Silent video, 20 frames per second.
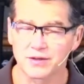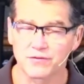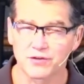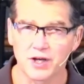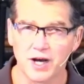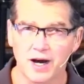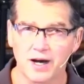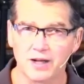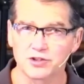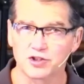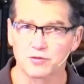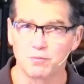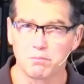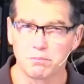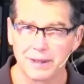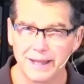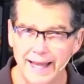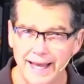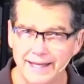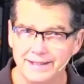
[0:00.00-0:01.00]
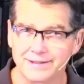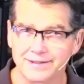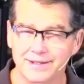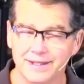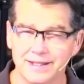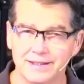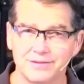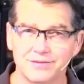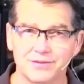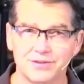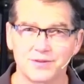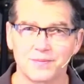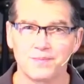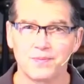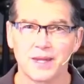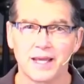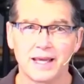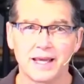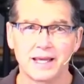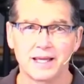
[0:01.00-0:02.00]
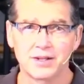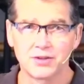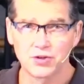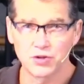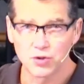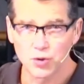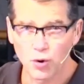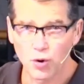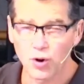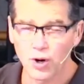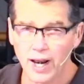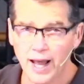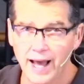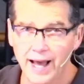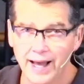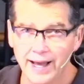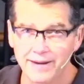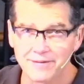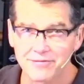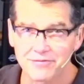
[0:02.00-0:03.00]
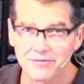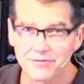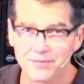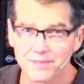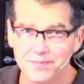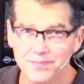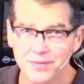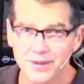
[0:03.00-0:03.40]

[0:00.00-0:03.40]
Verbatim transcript: of God's blessings in your life.